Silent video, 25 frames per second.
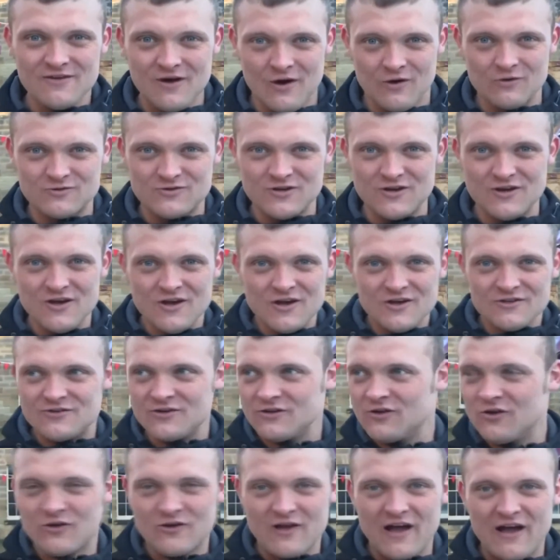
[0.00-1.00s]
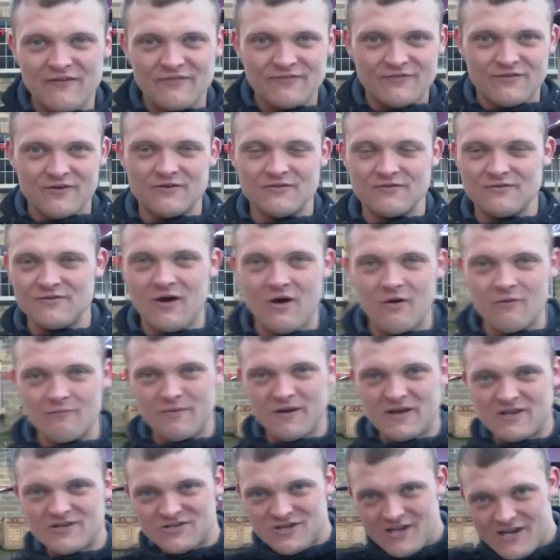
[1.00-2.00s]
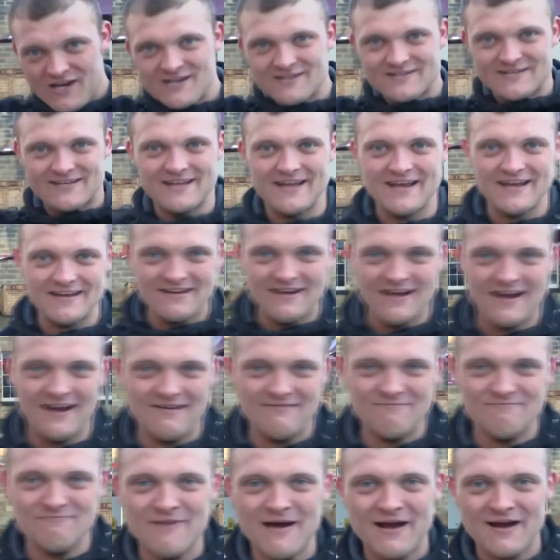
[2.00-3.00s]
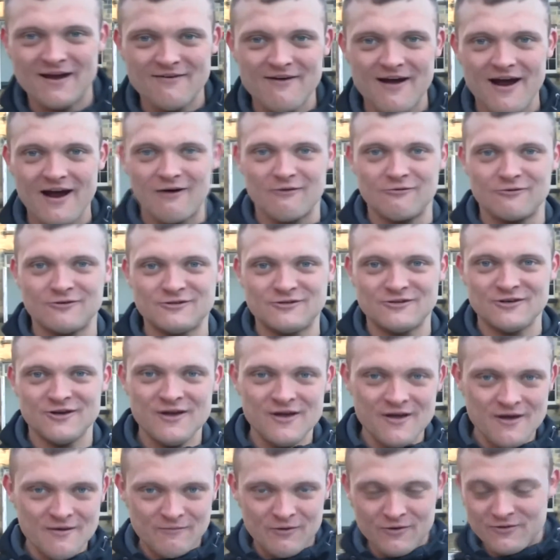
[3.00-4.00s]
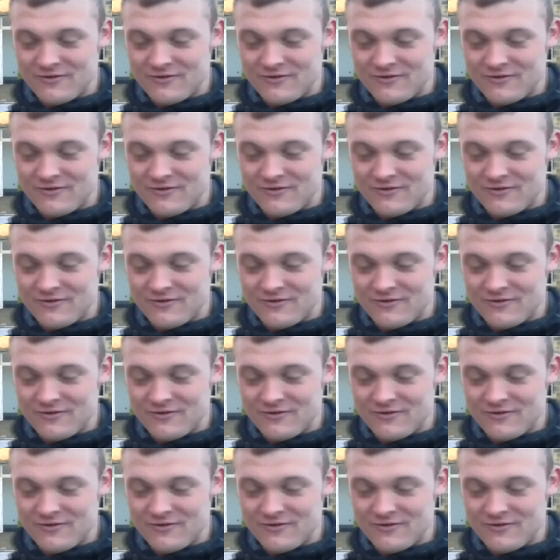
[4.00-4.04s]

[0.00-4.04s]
No, to look after Big Cheese in Manor House. But